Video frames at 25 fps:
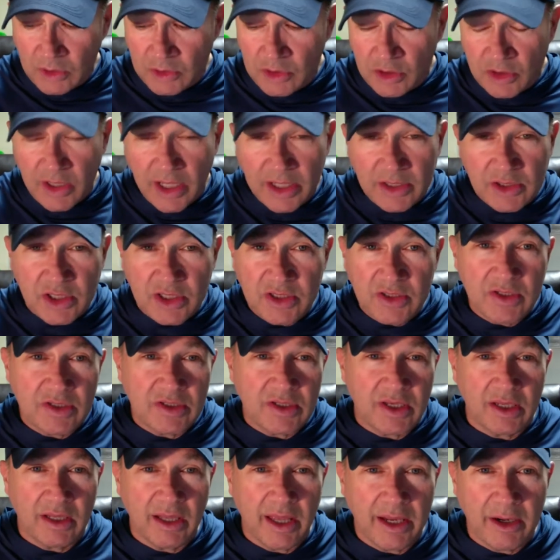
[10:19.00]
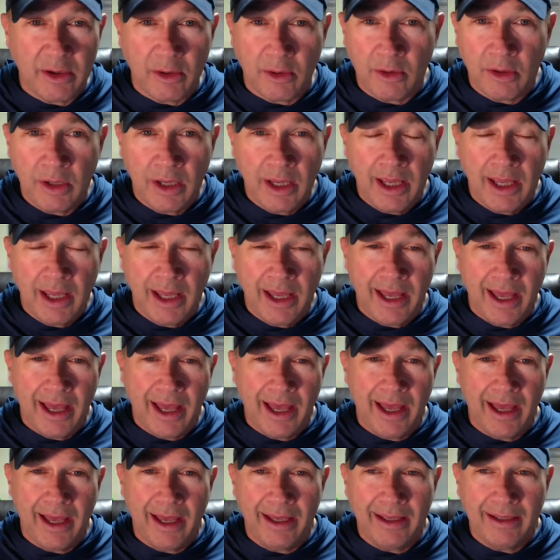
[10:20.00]
just like jesus said later
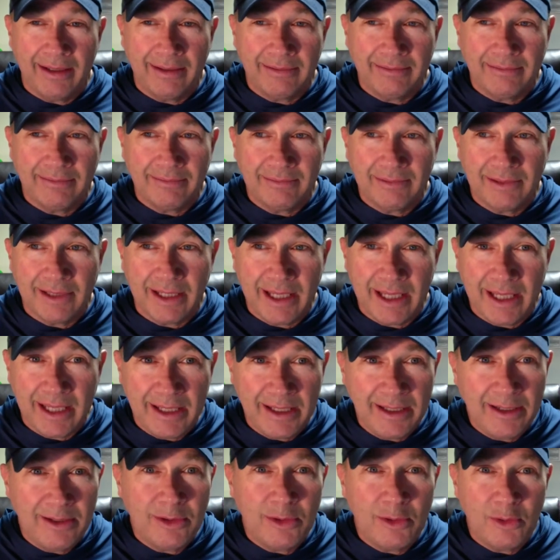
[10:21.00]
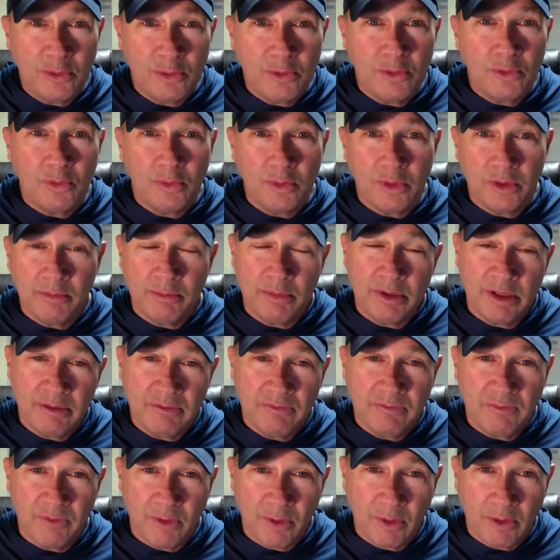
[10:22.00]
uh, he who would be
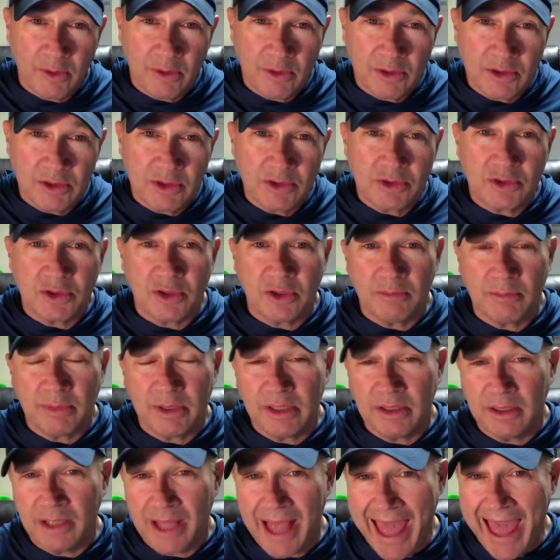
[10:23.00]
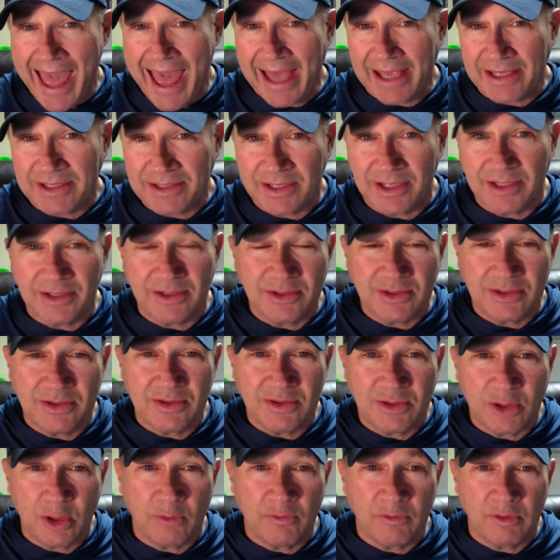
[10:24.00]
first should be last and
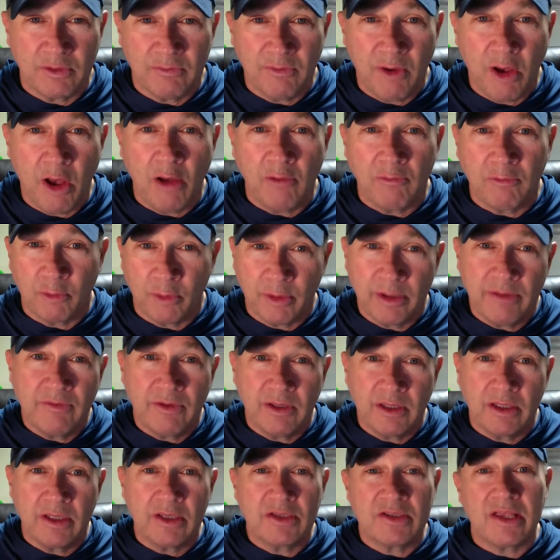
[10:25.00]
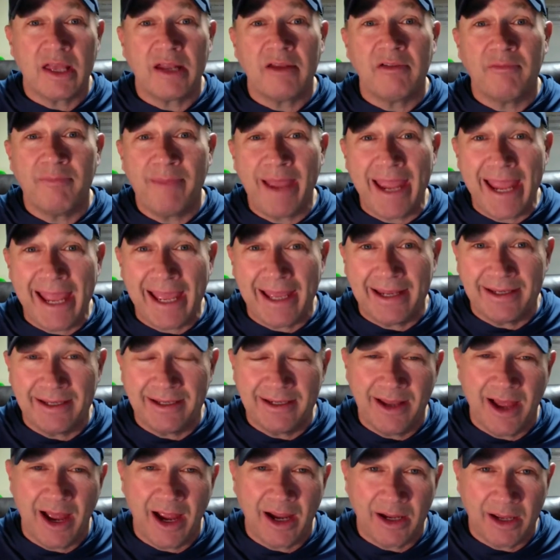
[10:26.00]
servant of all. For even the Son of Man
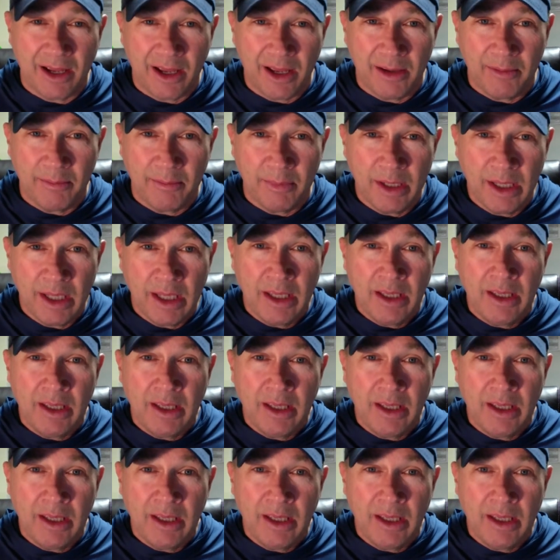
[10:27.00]
did not come